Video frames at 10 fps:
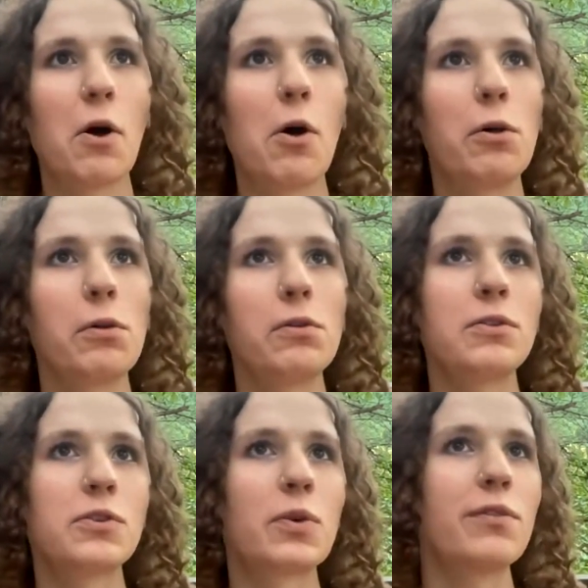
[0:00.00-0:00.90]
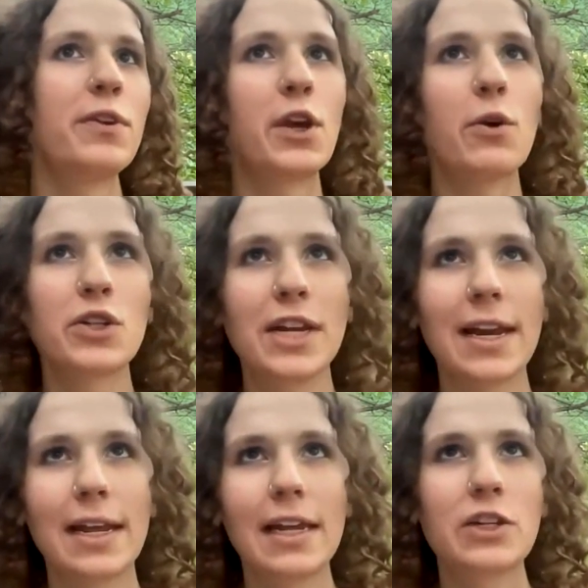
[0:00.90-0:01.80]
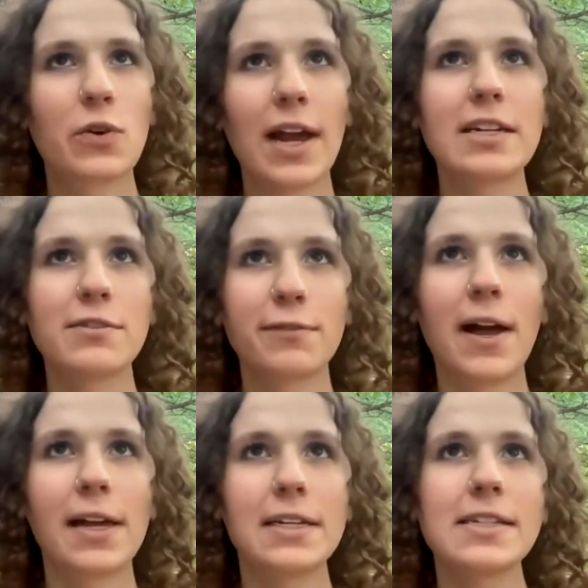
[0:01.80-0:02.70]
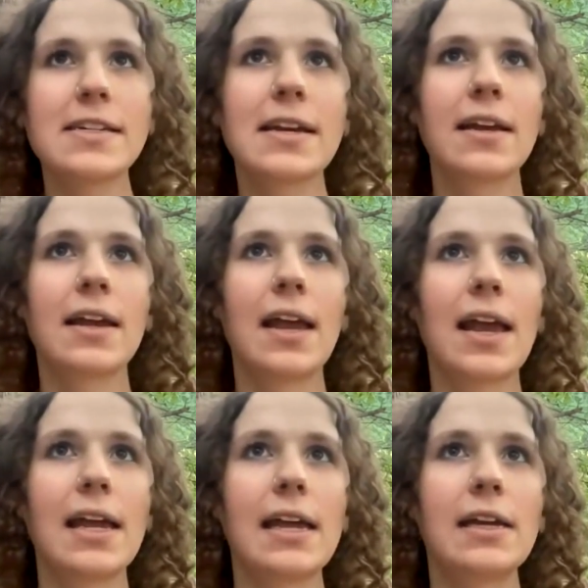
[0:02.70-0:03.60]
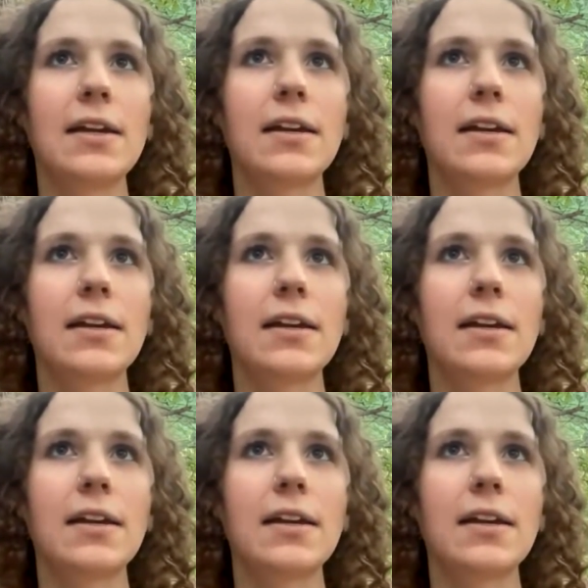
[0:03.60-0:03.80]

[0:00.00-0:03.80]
all sort of negotiating and trying to find a